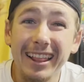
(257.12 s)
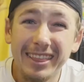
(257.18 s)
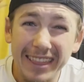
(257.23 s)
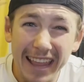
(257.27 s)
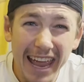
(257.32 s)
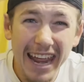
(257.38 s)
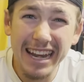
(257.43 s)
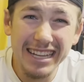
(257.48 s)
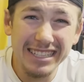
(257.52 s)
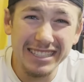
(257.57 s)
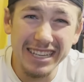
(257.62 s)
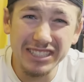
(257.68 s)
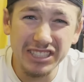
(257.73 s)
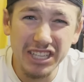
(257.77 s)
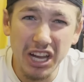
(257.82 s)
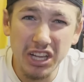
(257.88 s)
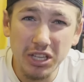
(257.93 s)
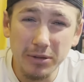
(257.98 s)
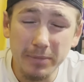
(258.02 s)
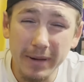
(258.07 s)
Ladies and
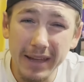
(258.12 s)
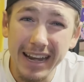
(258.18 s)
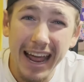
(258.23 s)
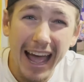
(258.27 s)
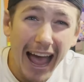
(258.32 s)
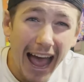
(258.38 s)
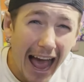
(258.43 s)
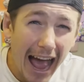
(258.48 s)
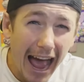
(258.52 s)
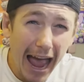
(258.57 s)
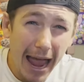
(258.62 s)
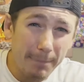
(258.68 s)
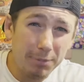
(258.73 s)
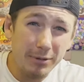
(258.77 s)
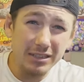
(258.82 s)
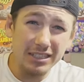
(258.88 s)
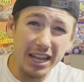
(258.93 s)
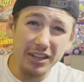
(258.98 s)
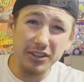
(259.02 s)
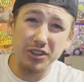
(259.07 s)
gentlemen, I
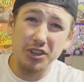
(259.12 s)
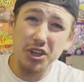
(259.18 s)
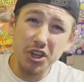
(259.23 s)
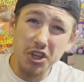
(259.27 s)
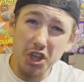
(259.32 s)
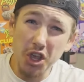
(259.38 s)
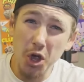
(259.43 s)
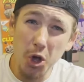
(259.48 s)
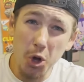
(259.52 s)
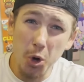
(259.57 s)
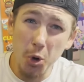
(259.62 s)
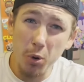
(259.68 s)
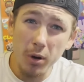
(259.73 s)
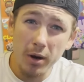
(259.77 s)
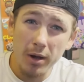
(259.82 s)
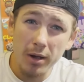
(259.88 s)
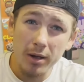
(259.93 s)
present to you